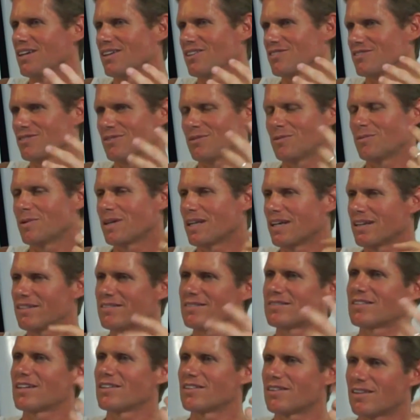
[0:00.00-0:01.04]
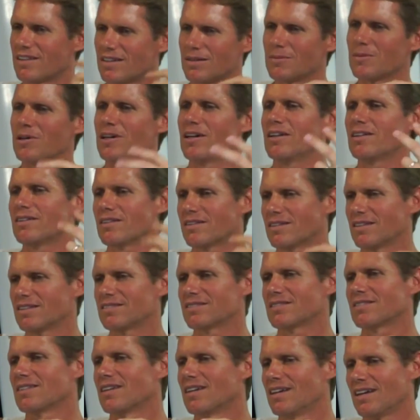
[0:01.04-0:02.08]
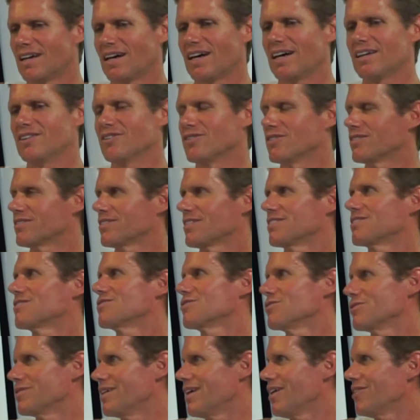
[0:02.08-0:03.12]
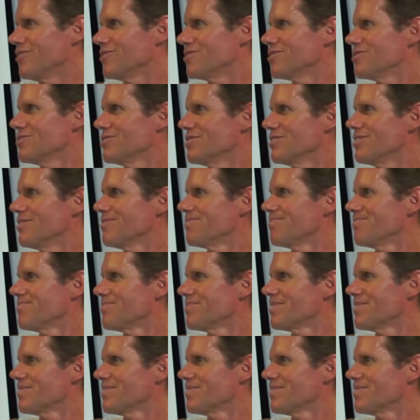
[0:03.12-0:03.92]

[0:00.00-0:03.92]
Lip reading: So when I start thinking about other things, I notice I slow down too, you know?